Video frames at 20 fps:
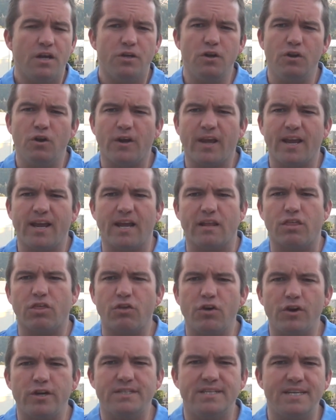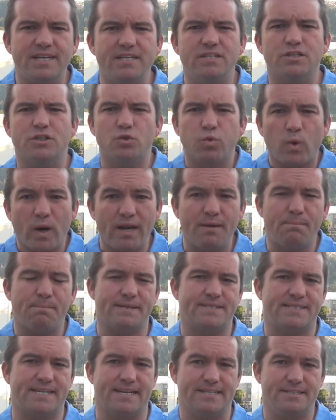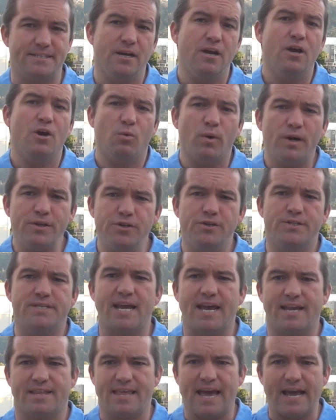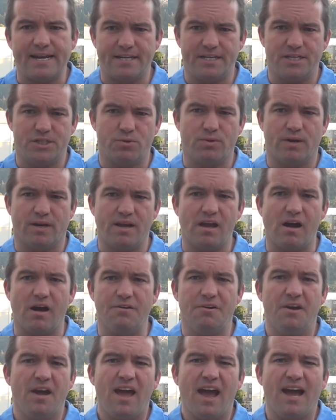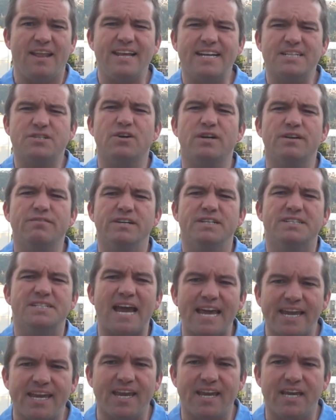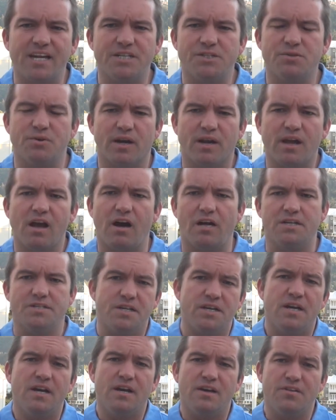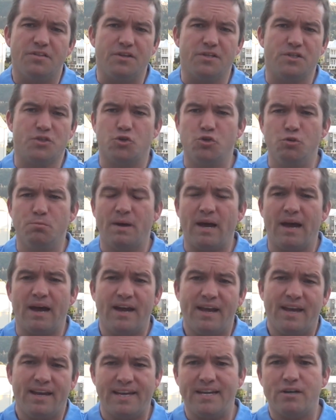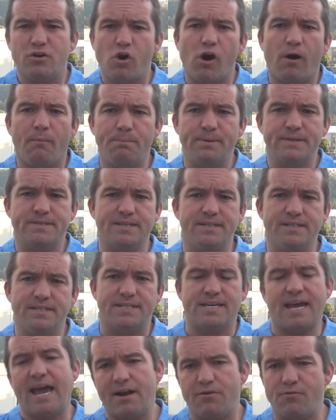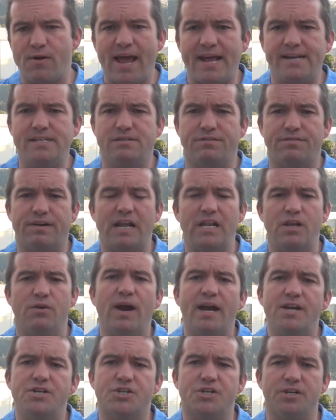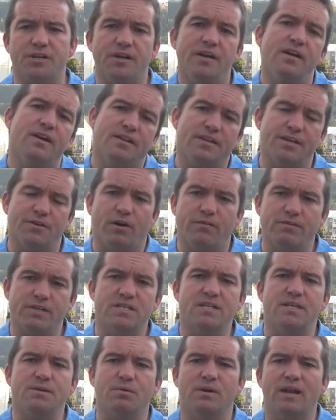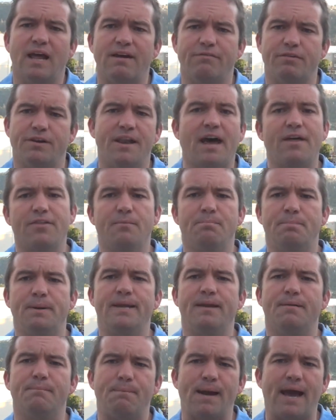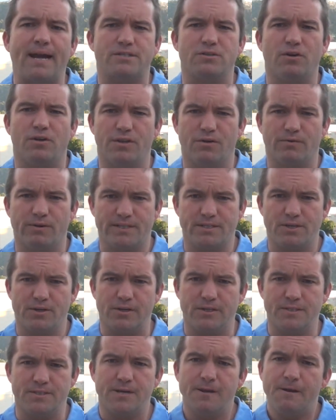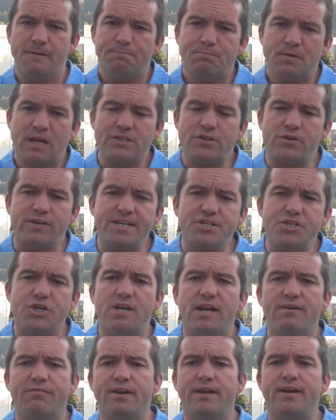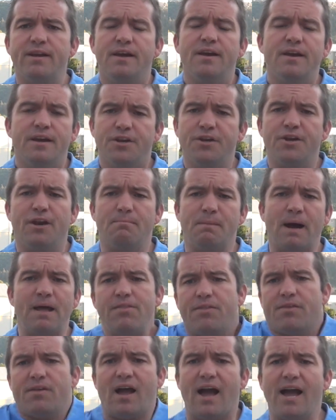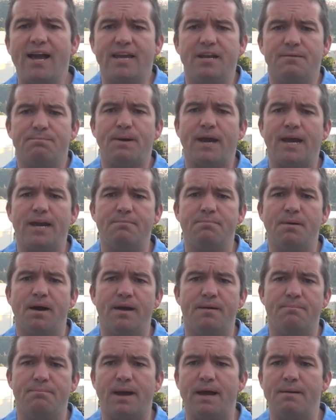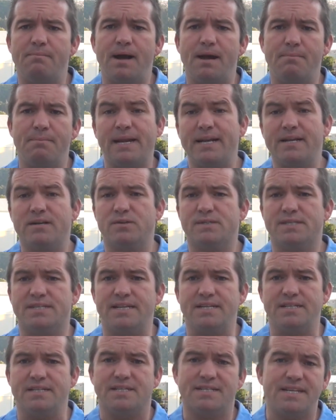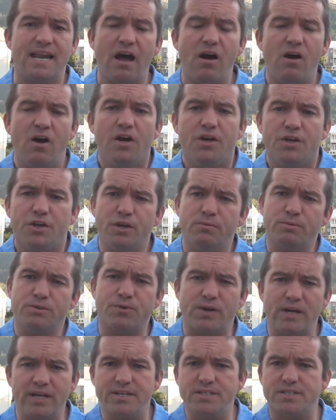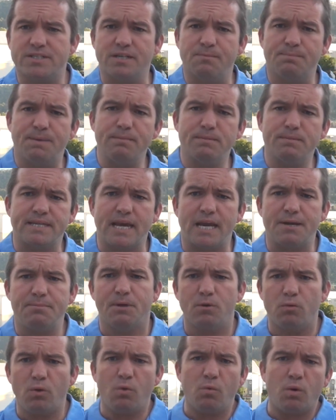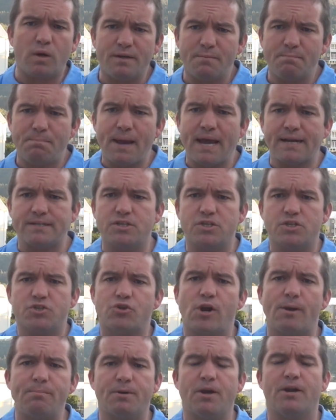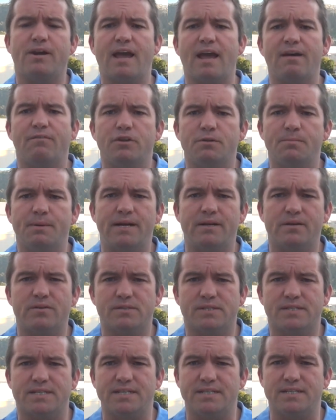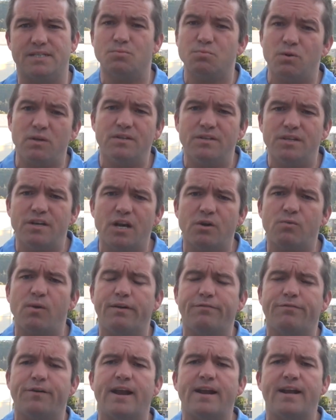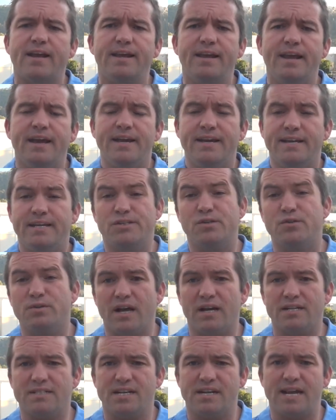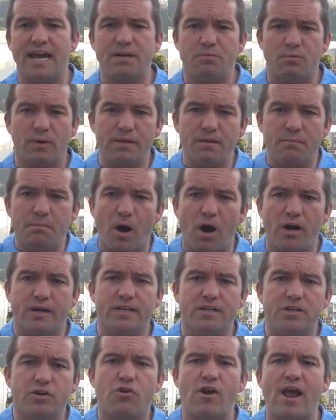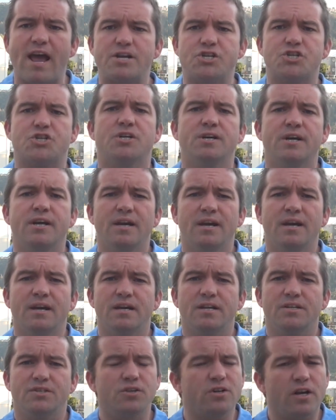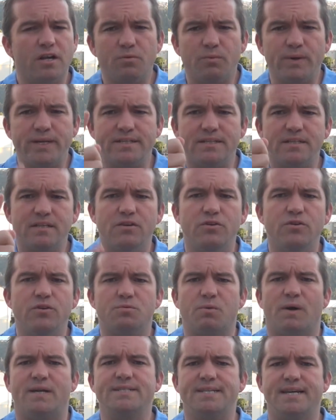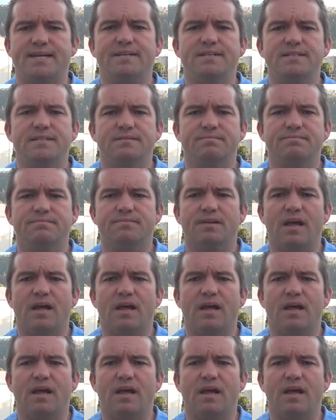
You're looking at 13 to 20% when you take that into account. And that's not even taking into account the Zuma incompetence and rand devaluation that obviously will have another big impact on the returns. And so each and every, you know, month I get paid by my medical centers. Now, you know what's really interesting? say to me, well, what impact is Trump going to have on the medical centers? Well, you know, quite frankly, in 2008 when the market crashed, do you know that we didn't lose one tenant?